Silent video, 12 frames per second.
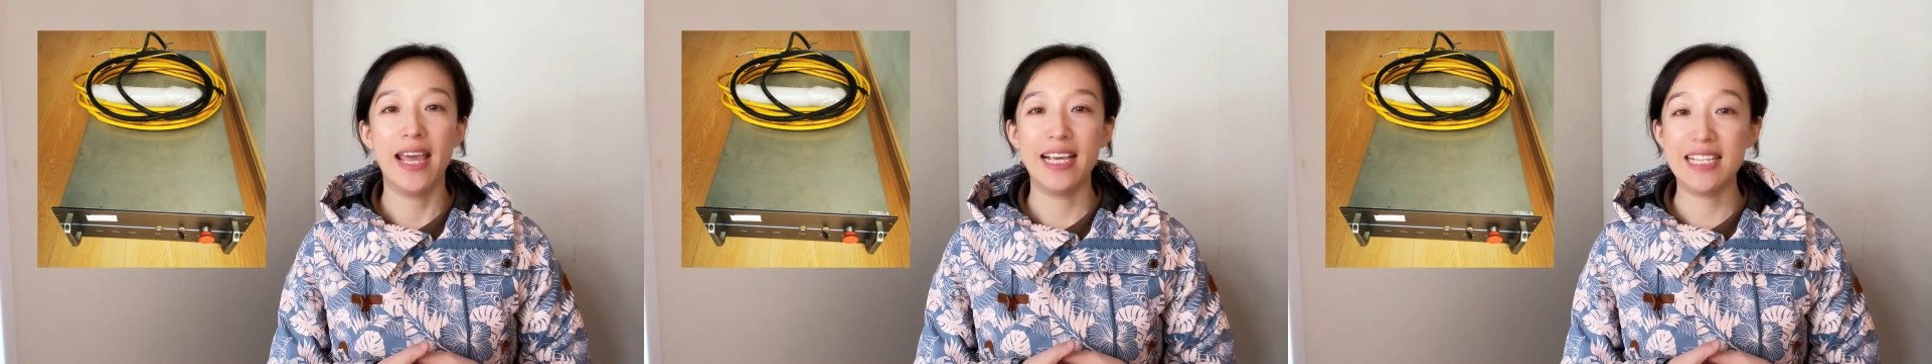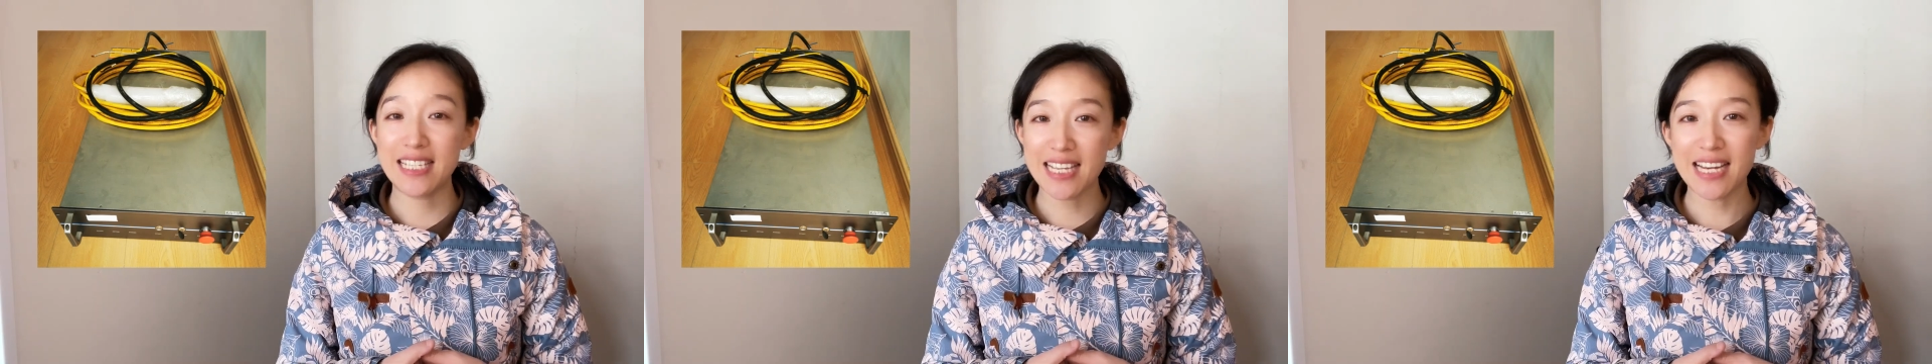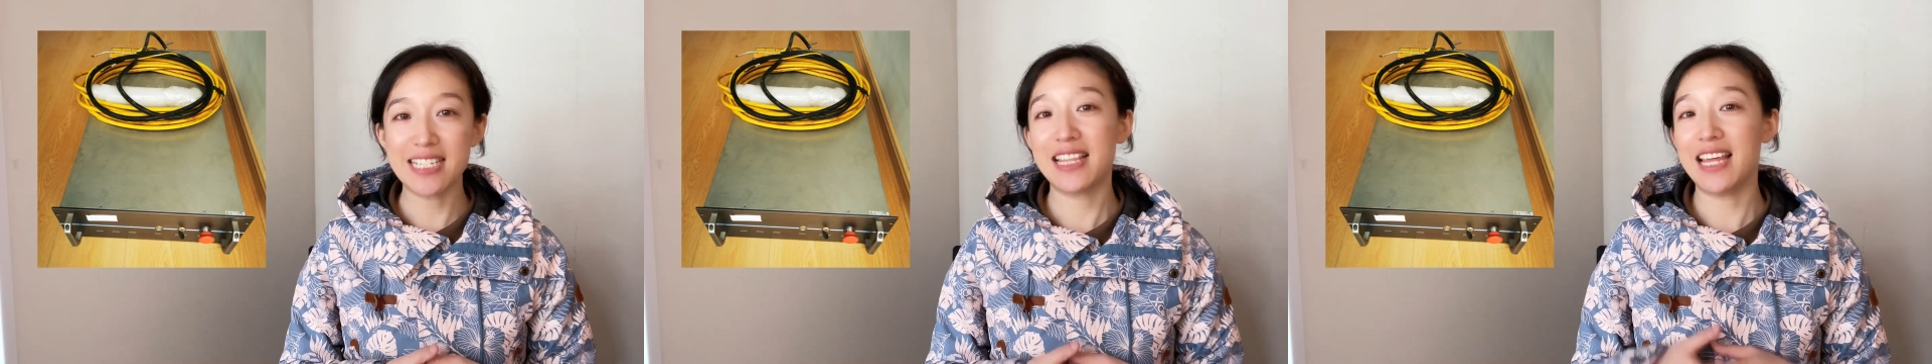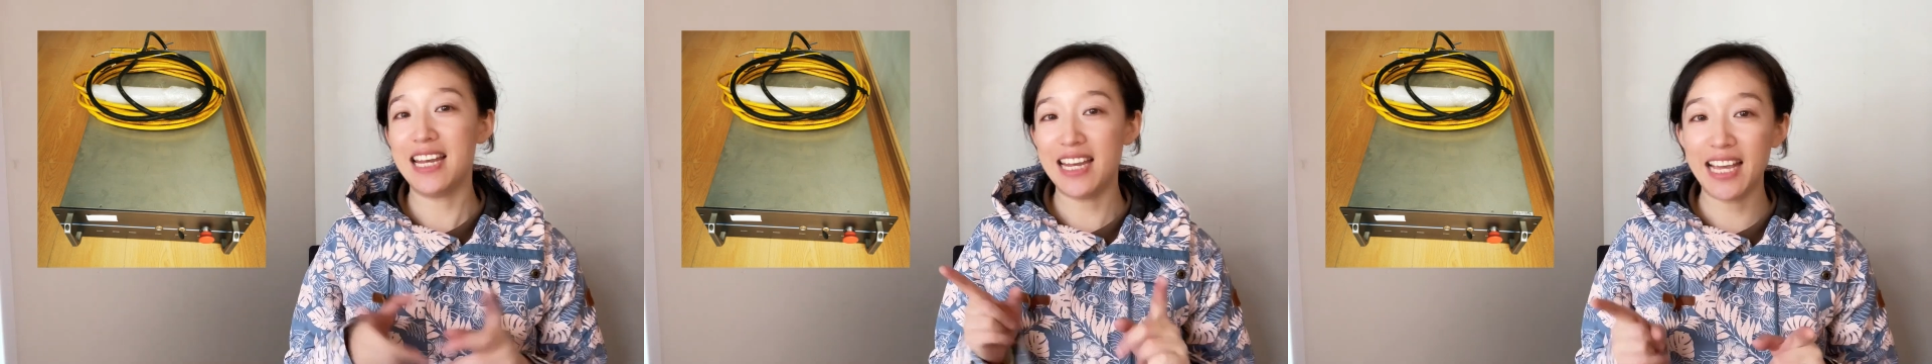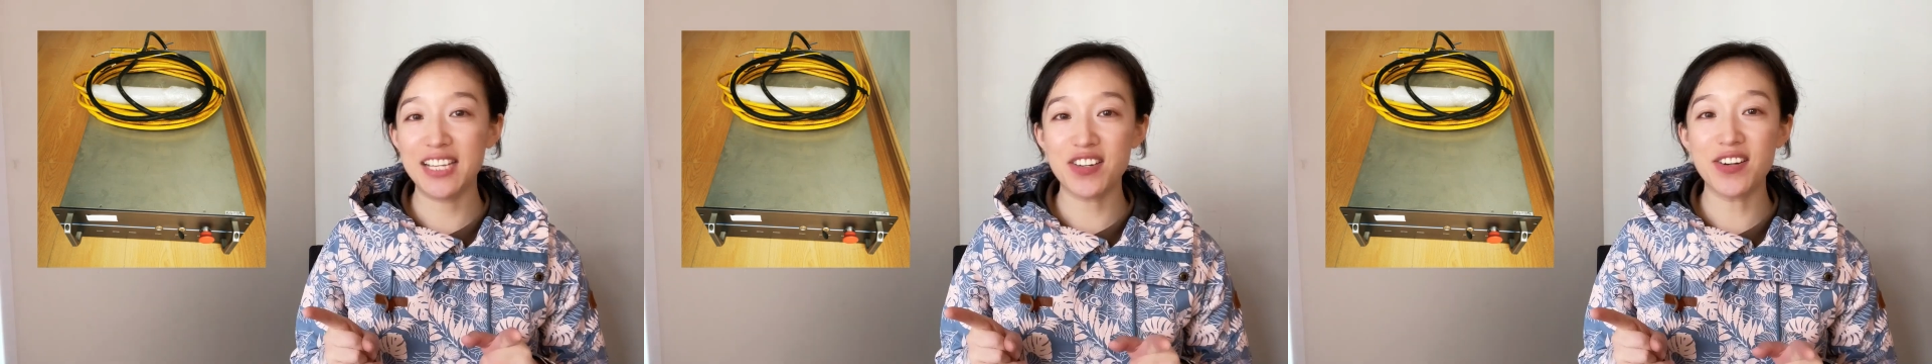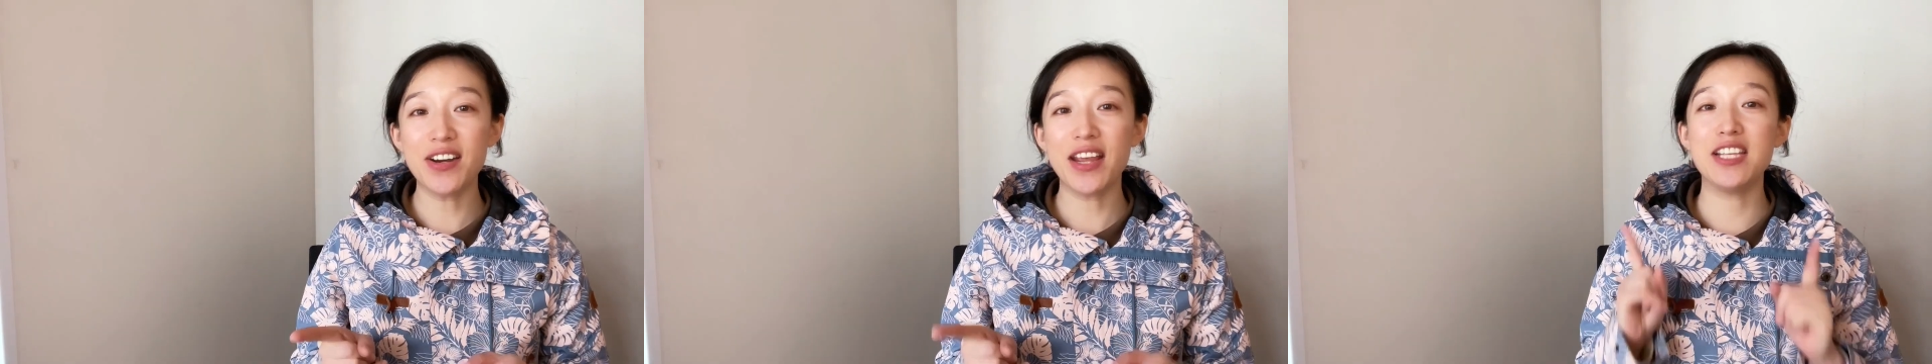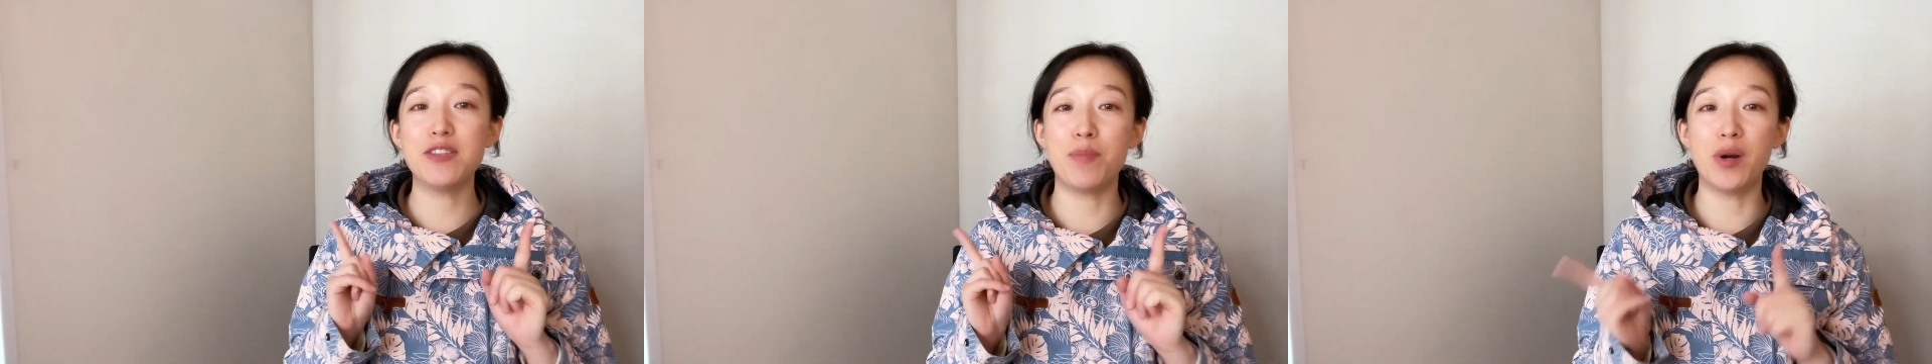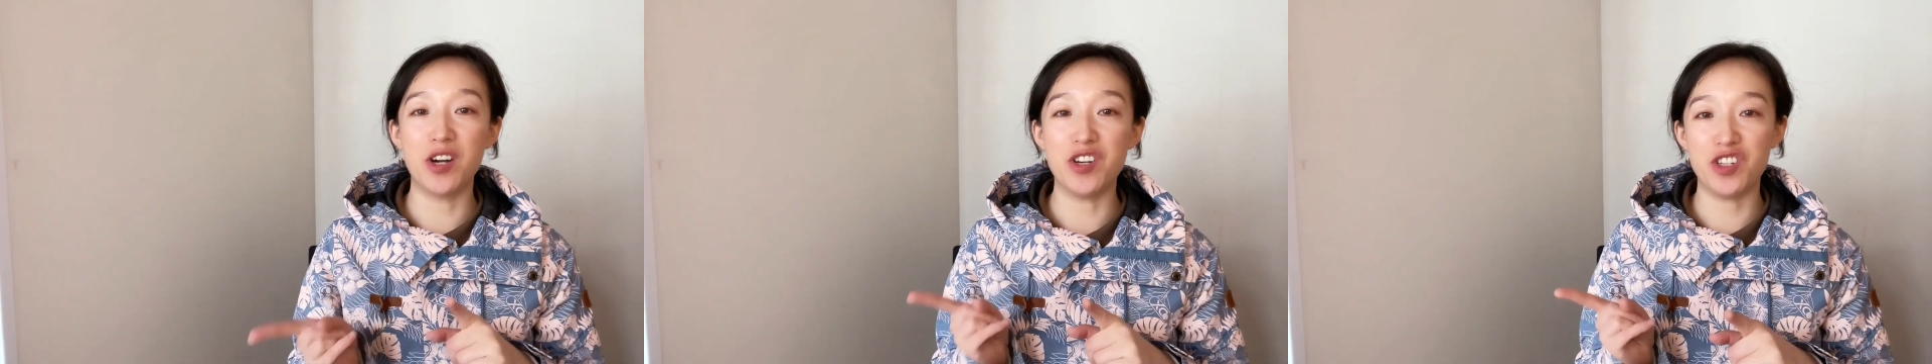He said the laser is
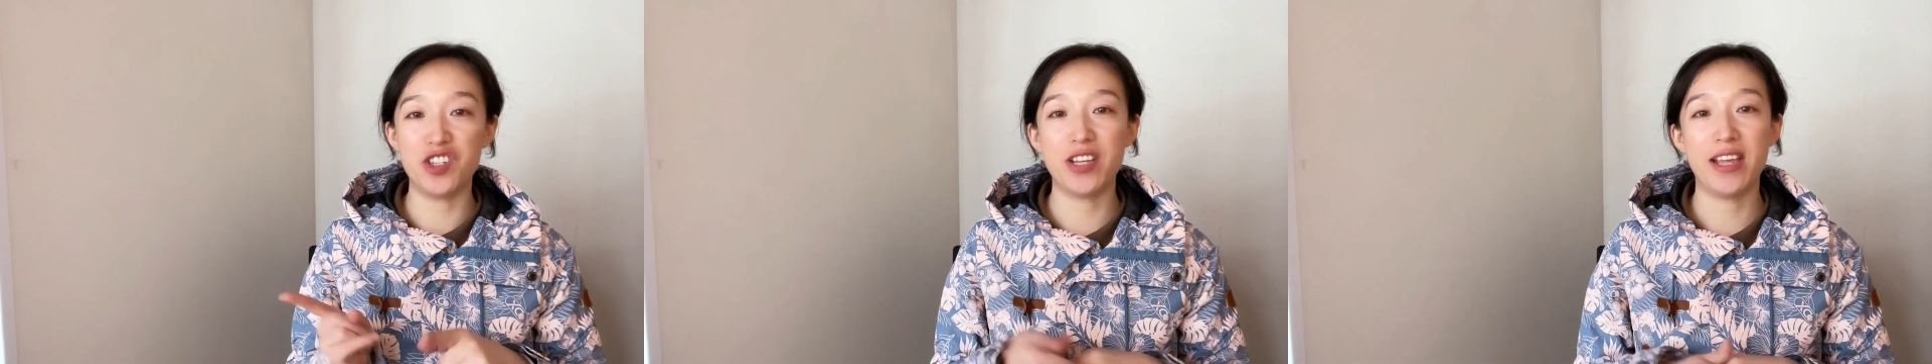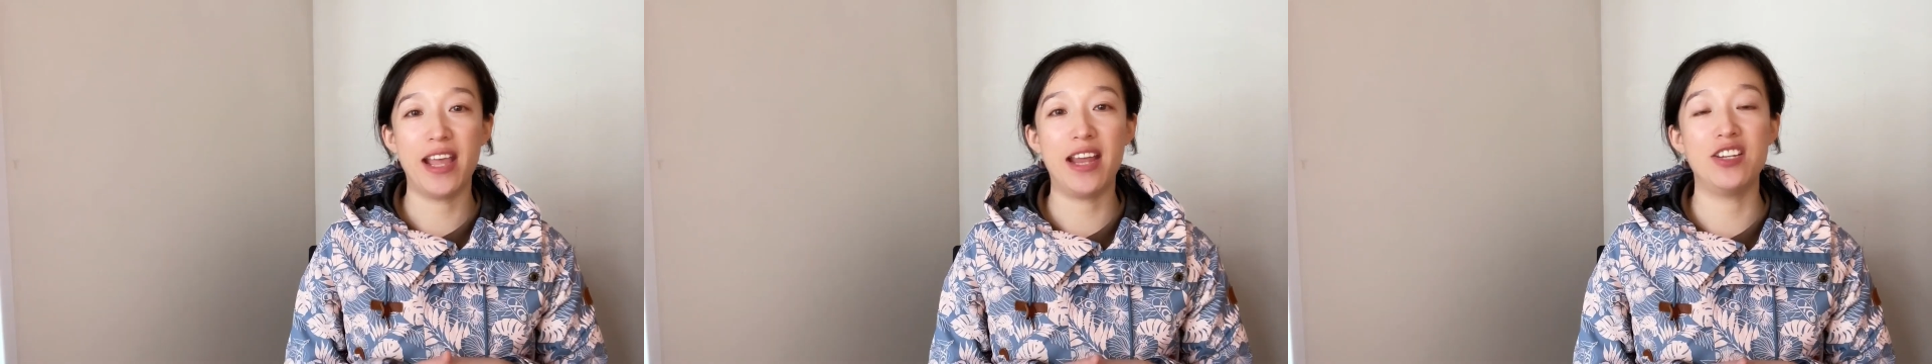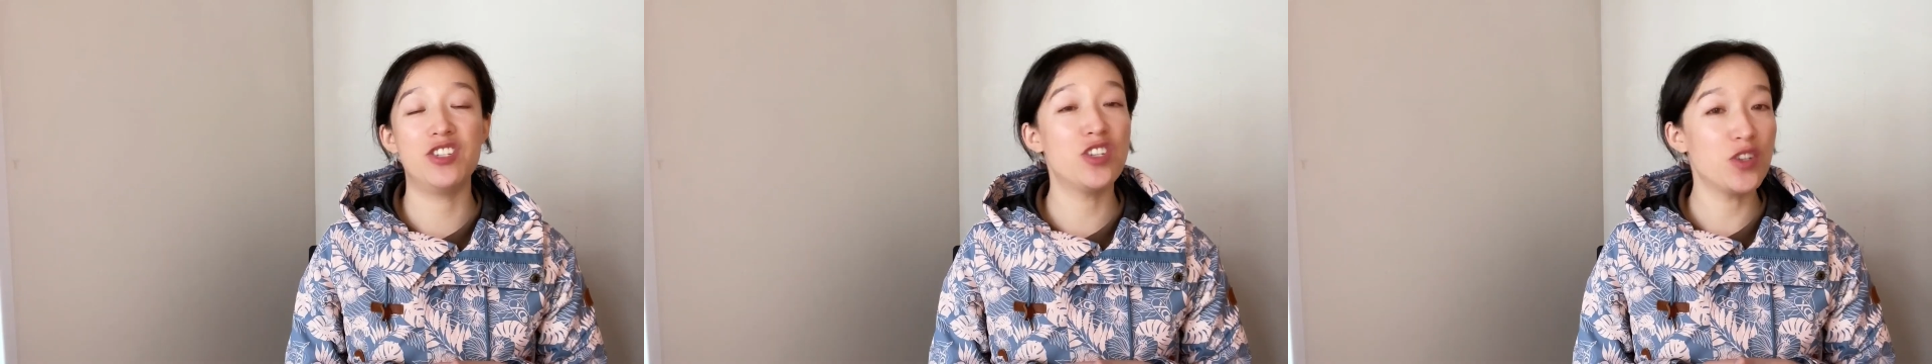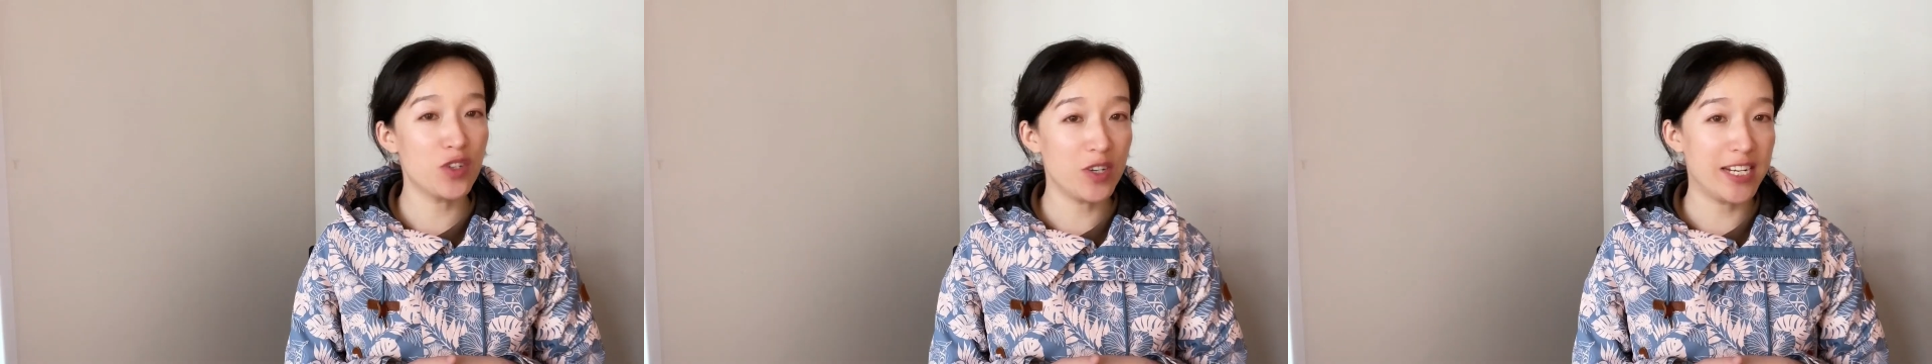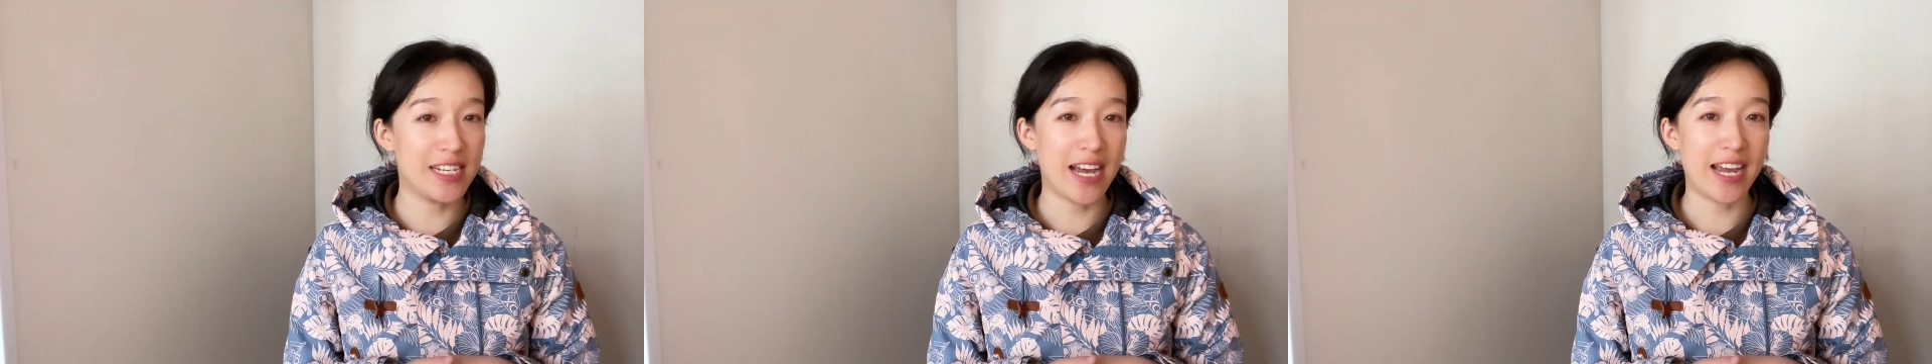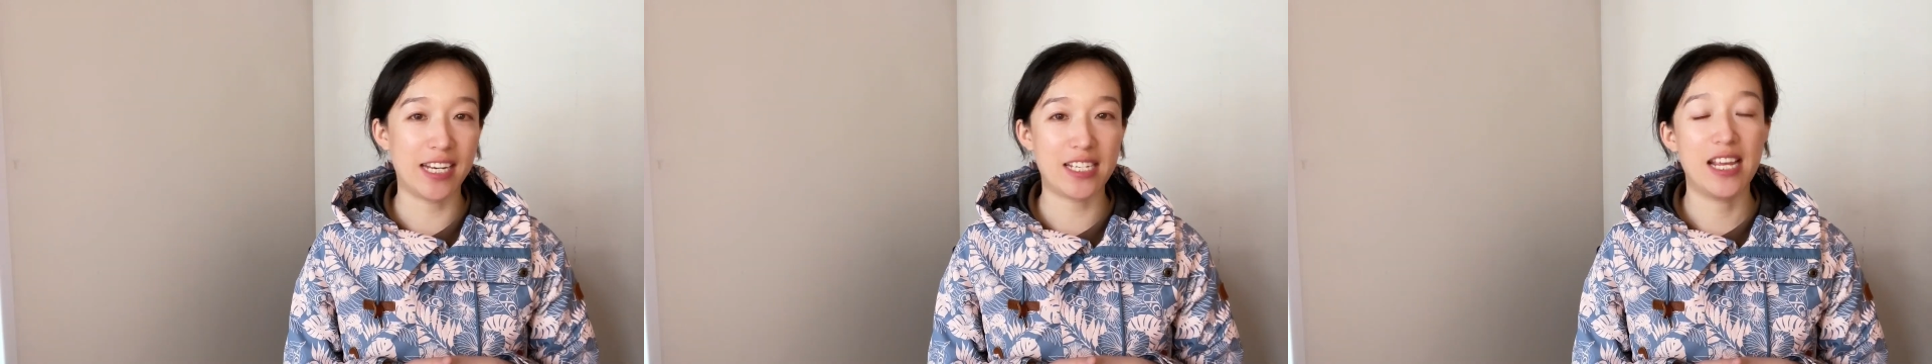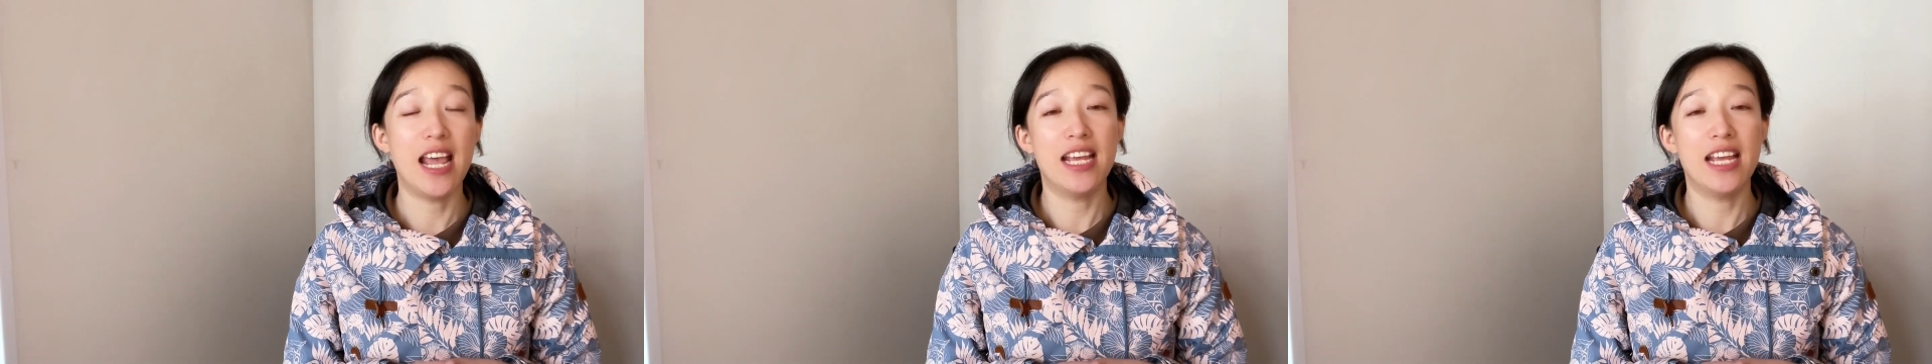burnt and totally died.